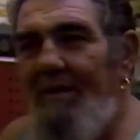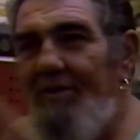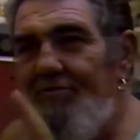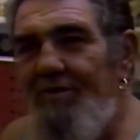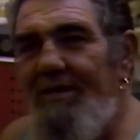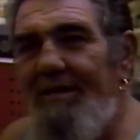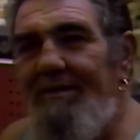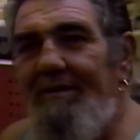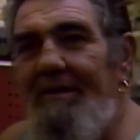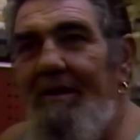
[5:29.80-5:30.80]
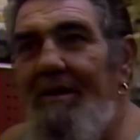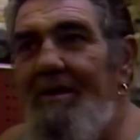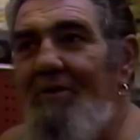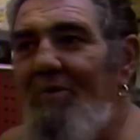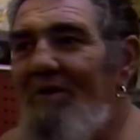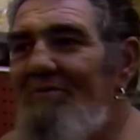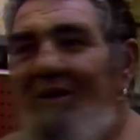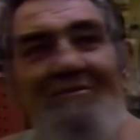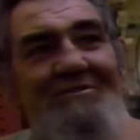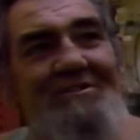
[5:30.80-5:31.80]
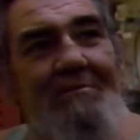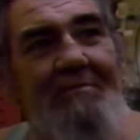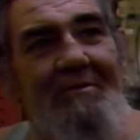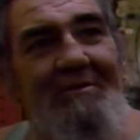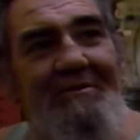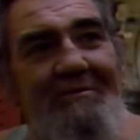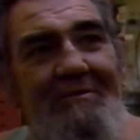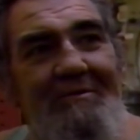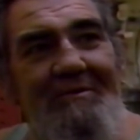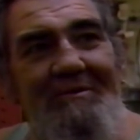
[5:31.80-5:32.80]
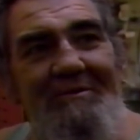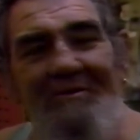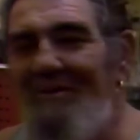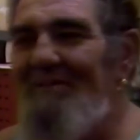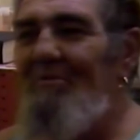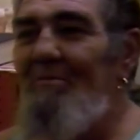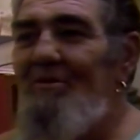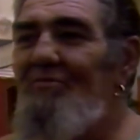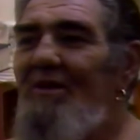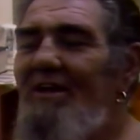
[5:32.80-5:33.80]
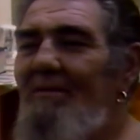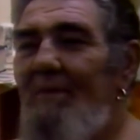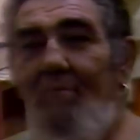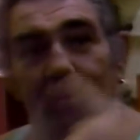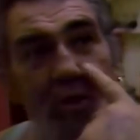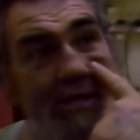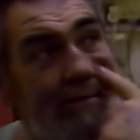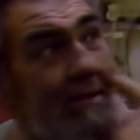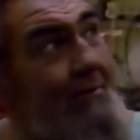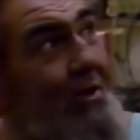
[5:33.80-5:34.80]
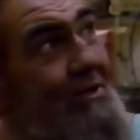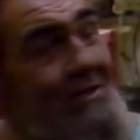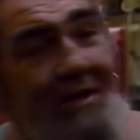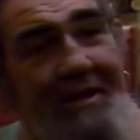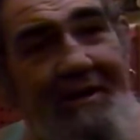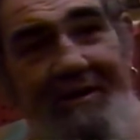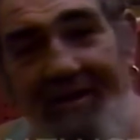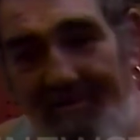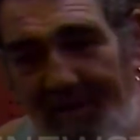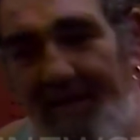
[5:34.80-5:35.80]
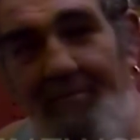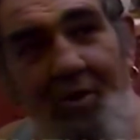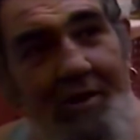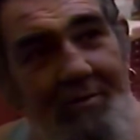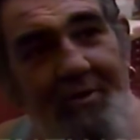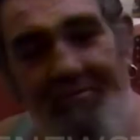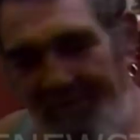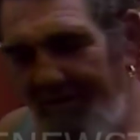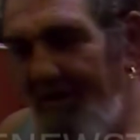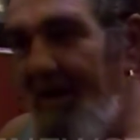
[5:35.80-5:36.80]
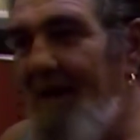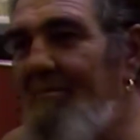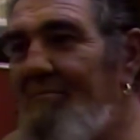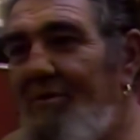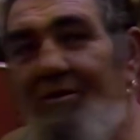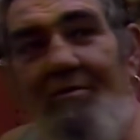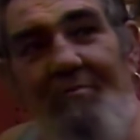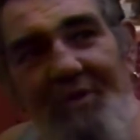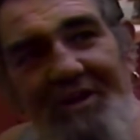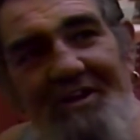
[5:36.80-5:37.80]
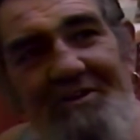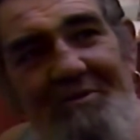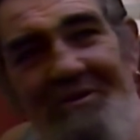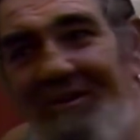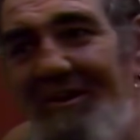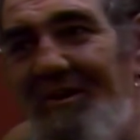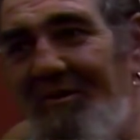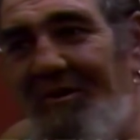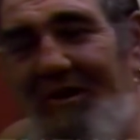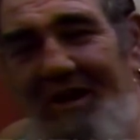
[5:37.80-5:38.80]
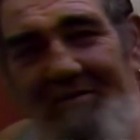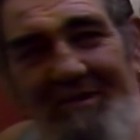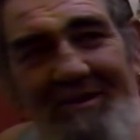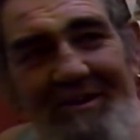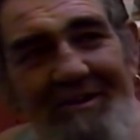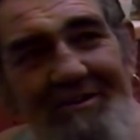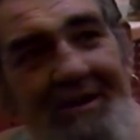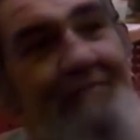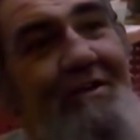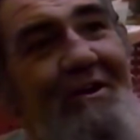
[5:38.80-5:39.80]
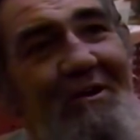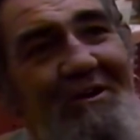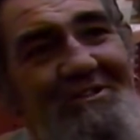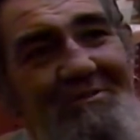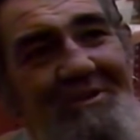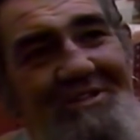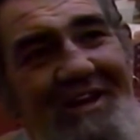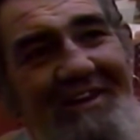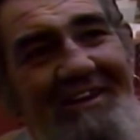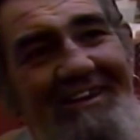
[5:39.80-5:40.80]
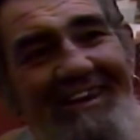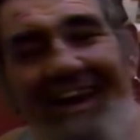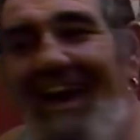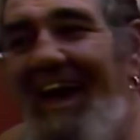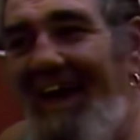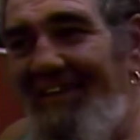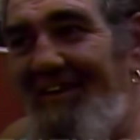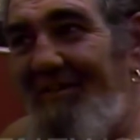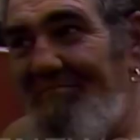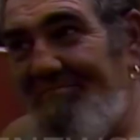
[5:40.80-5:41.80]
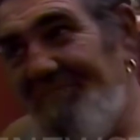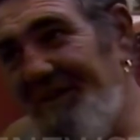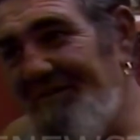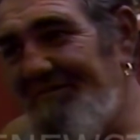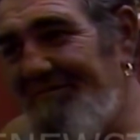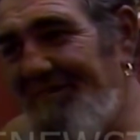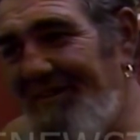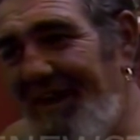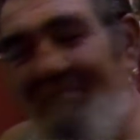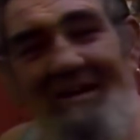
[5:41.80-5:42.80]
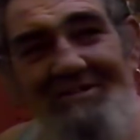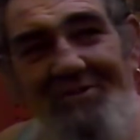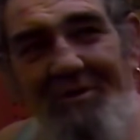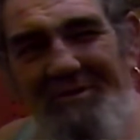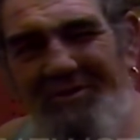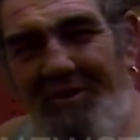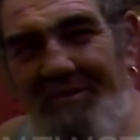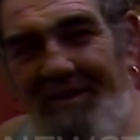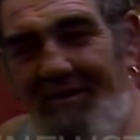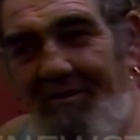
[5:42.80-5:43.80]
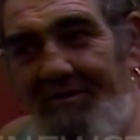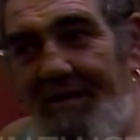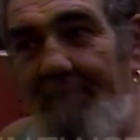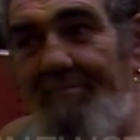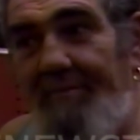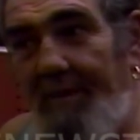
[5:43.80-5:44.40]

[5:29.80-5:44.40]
that drink it, you won't notice them. Like, there might be three of them, and we might come into my cell here, another mate of mine, and we'll have a brew, and we'll get into it, knock it over, tell a few lies to each other, and then it'll be up past nine, it'll be time to get locked up. Now,